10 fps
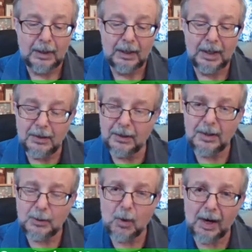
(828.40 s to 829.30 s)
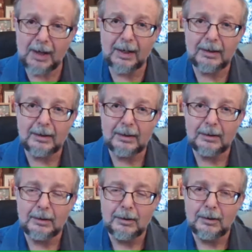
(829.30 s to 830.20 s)
In this way,
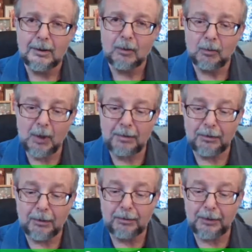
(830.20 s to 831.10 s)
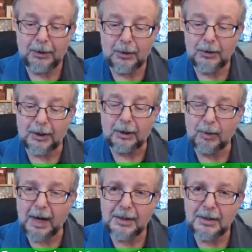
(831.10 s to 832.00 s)
we fulfill the
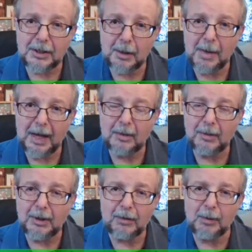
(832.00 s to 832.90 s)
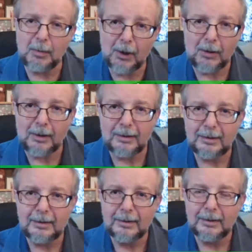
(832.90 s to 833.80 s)
greatest commandment of them all.
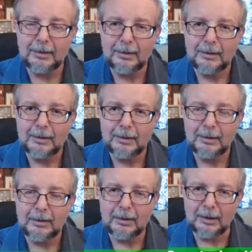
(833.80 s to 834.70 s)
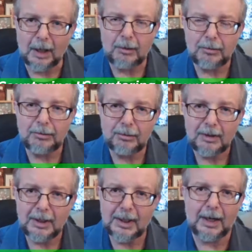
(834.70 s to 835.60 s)
Love
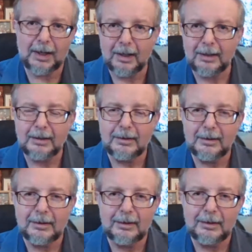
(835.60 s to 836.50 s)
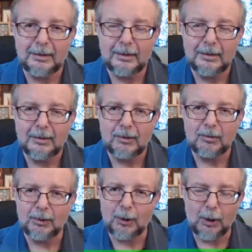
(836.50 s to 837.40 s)
God
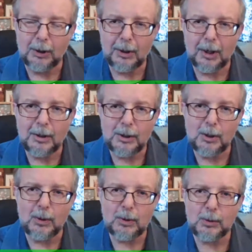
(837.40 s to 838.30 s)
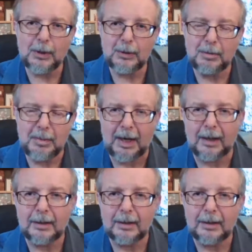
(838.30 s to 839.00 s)
with all your heart, soul, strength, and mind.